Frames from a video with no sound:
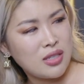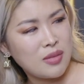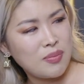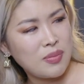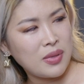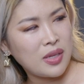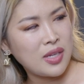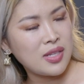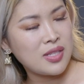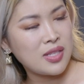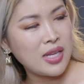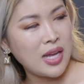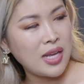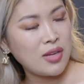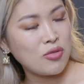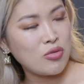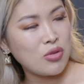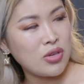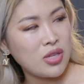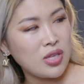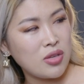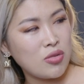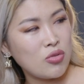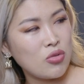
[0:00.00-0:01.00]
Because
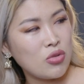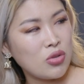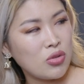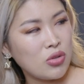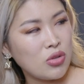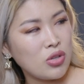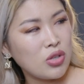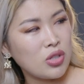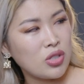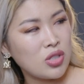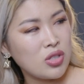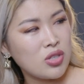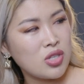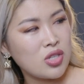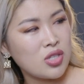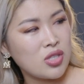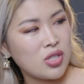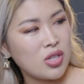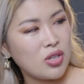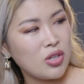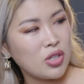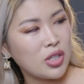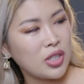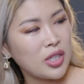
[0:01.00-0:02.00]
you just
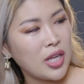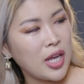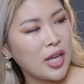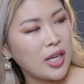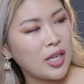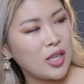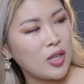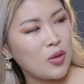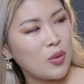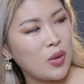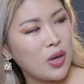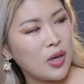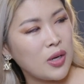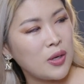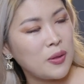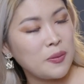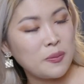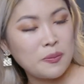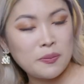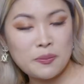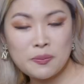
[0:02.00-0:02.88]
look like you are